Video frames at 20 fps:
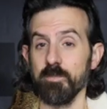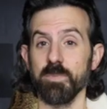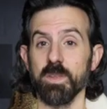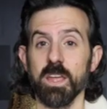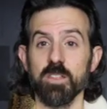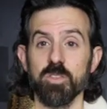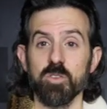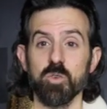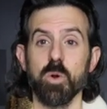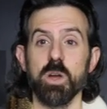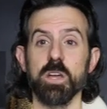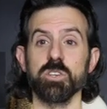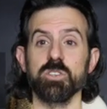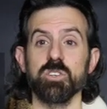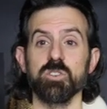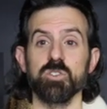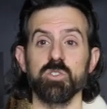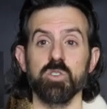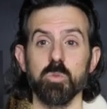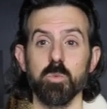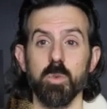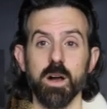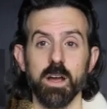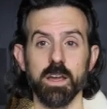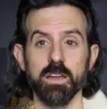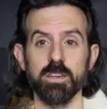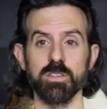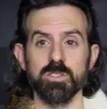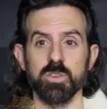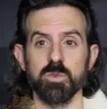Either way, she's
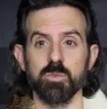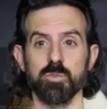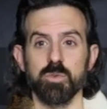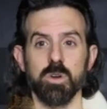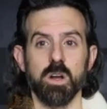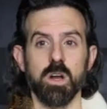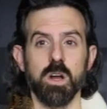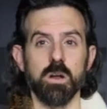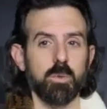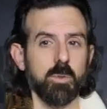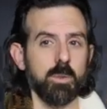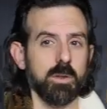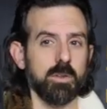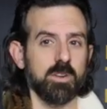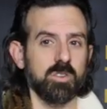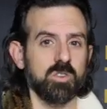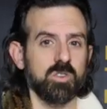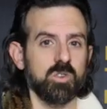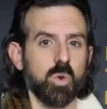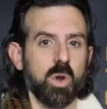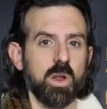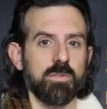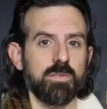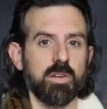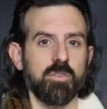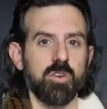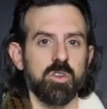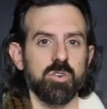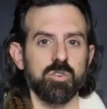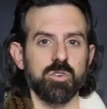humongous. She's probably around
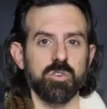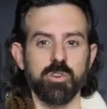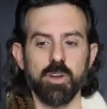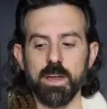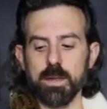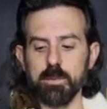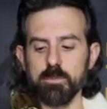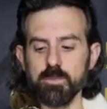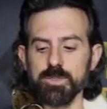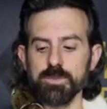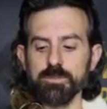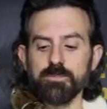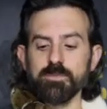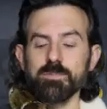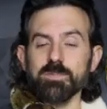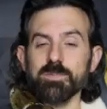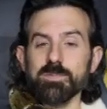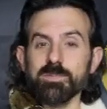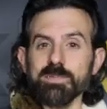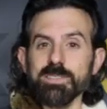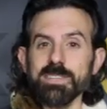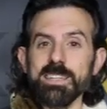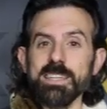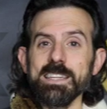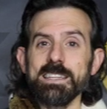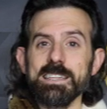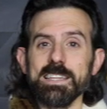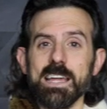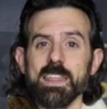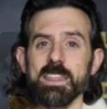2,500 grams.
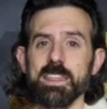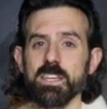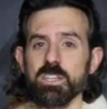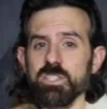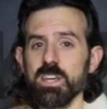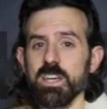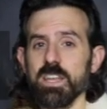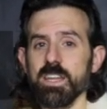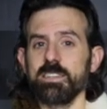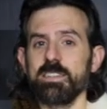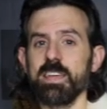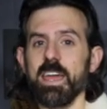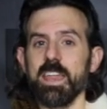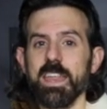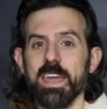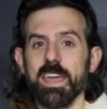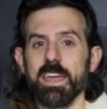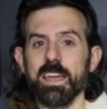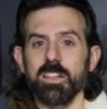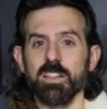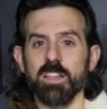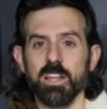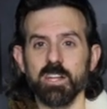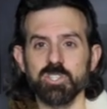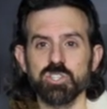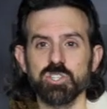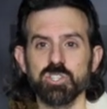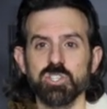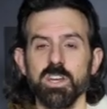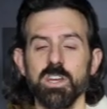I think she had a 10 egg
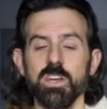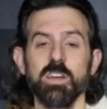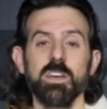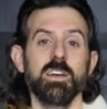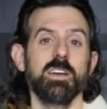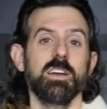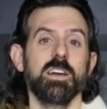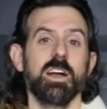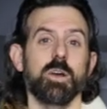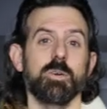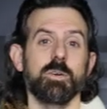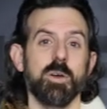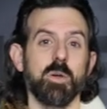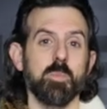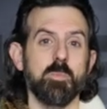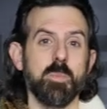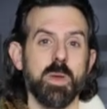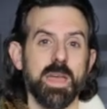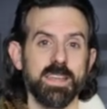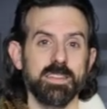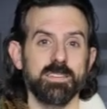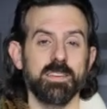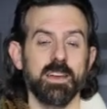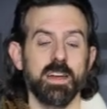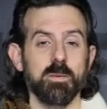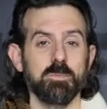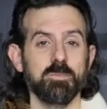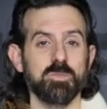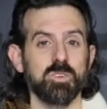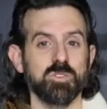clutch around May
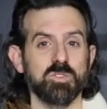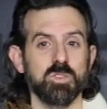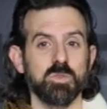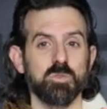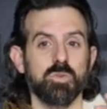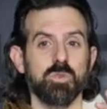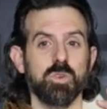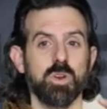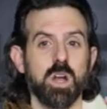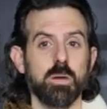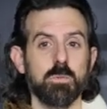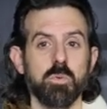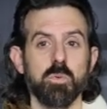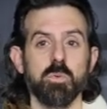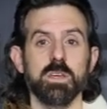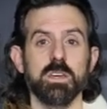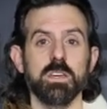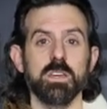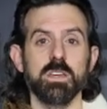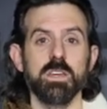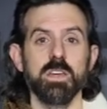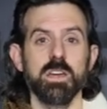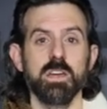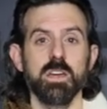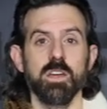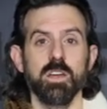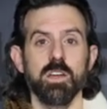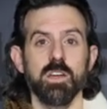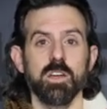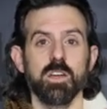time, so she's probably
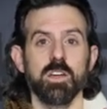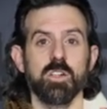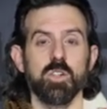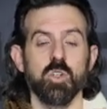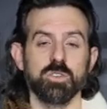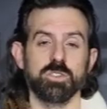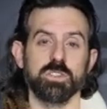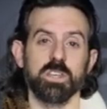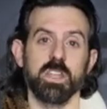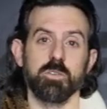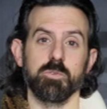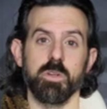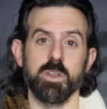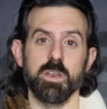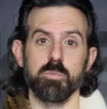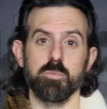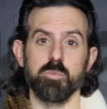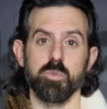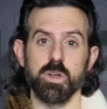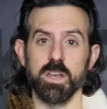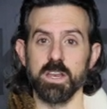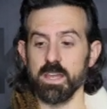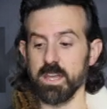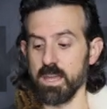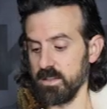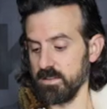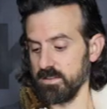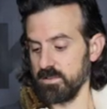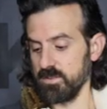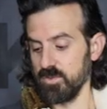close to getting ready to breed
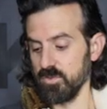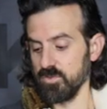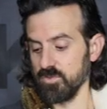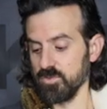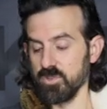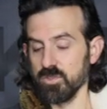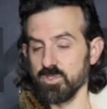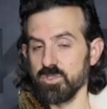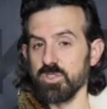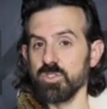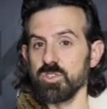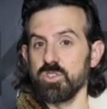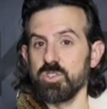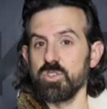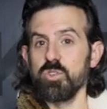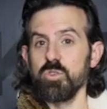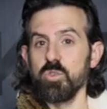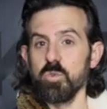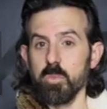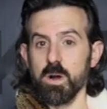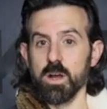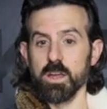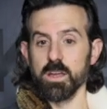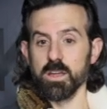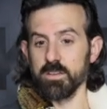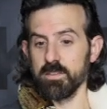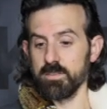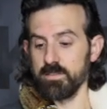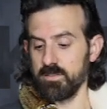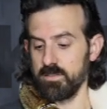again soon. So she's
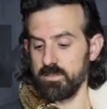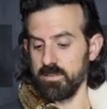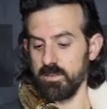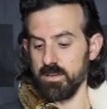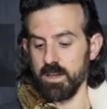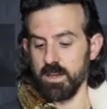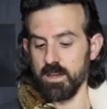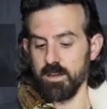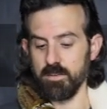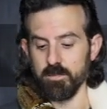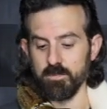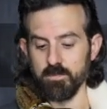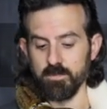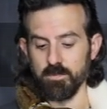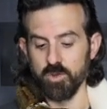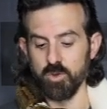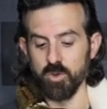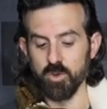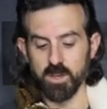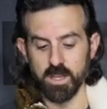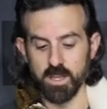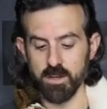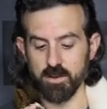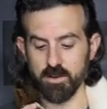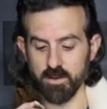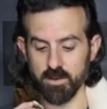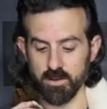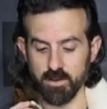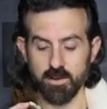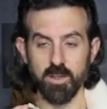humongous, good
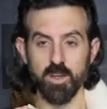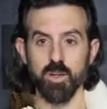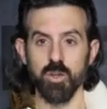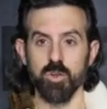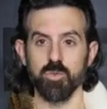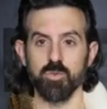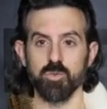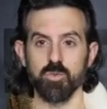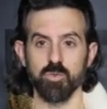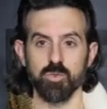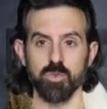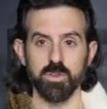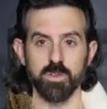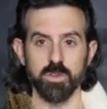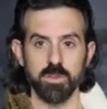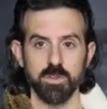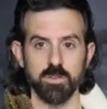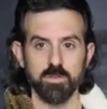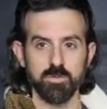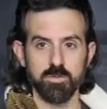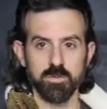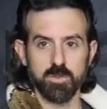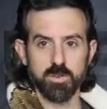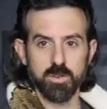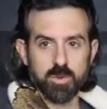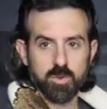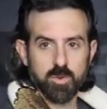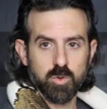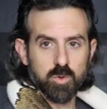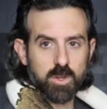eater, really,
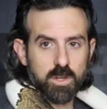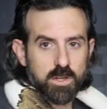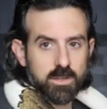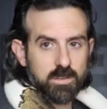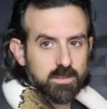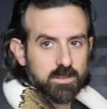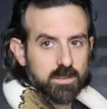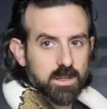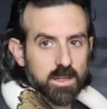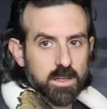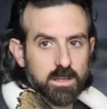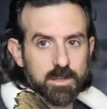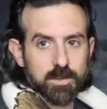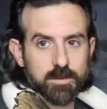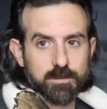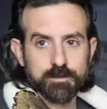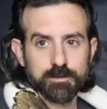really cool looking snake.